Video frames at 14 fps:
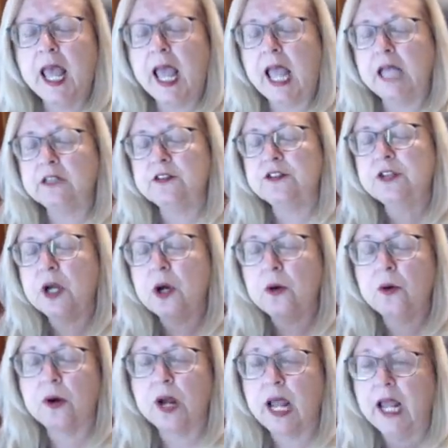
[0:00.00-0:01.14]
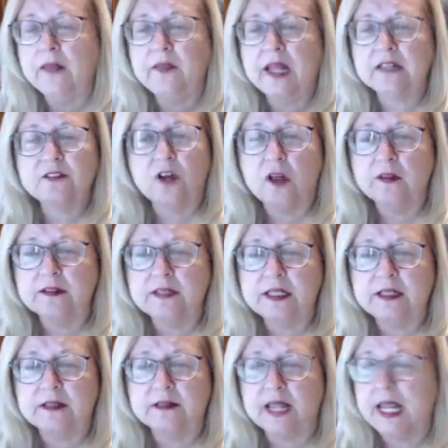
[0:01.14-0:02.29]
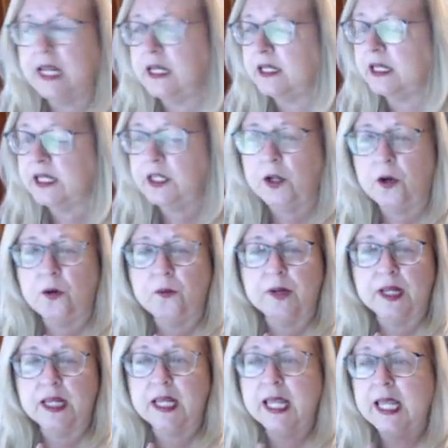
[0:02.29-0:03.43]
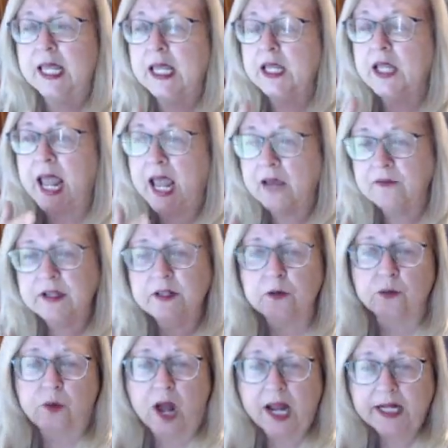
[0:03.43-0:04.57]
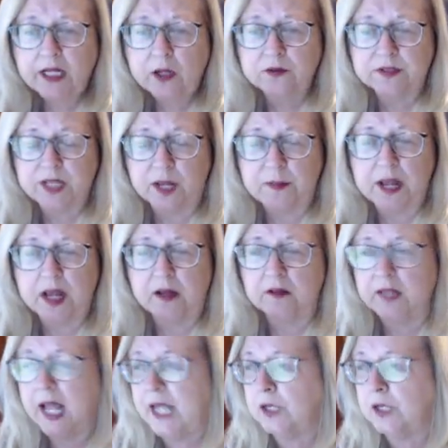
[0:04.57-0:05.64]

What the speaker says: And so, and that's all this is. And, you know, having the rhinos come out like